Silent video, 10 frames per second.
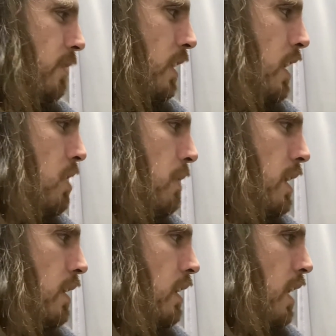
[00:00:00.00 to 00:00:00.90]

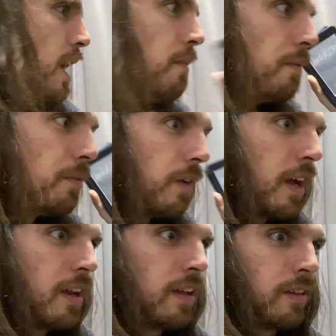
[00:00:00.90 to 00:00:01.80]
Anyway, I've
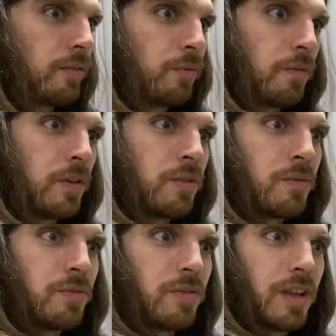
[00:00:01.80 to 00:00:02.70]

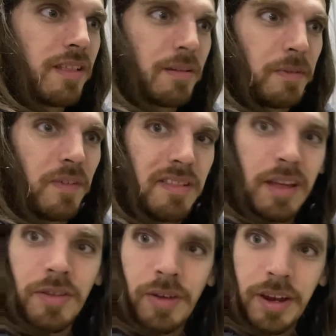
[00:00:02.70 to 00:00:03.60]
reviewed some of his
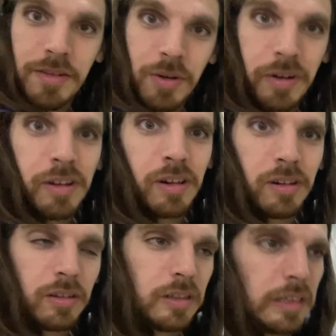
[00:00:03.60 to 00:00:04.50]
other
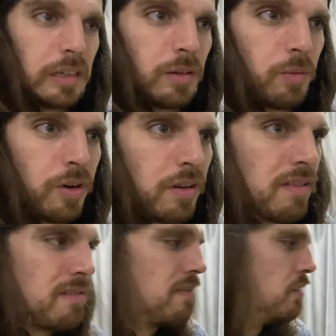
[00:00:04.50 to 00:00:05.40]
editorial
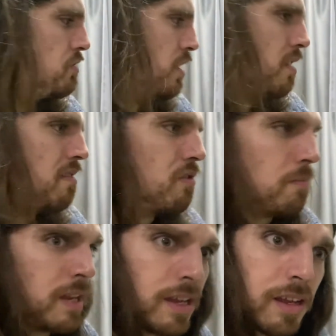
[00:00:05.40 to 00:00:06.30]
works, such as
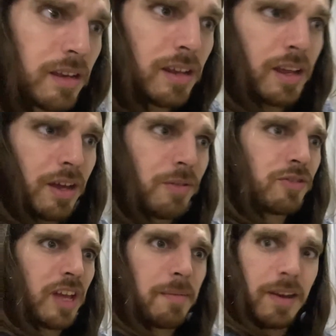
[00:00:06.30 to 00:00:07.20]
Dominion,
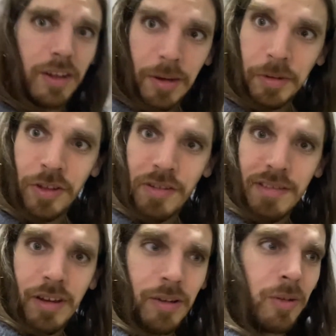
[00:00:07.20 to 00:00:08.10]
which came out a couple years
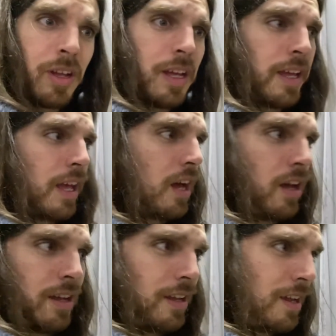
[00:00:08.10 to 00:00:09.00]
ago,
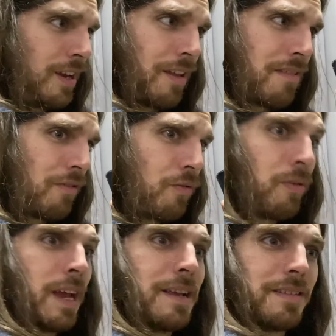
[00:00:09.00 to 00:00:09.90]
and is a
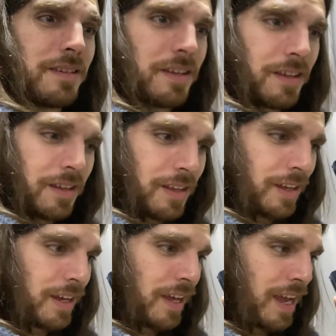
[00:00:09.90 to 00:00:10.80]
great
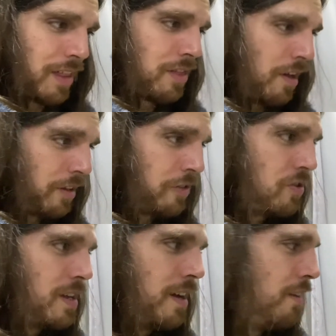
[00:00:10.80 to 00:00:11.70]

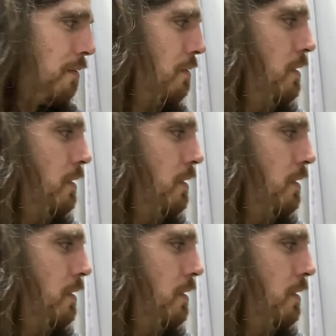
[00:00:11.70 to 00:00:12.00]
anthology of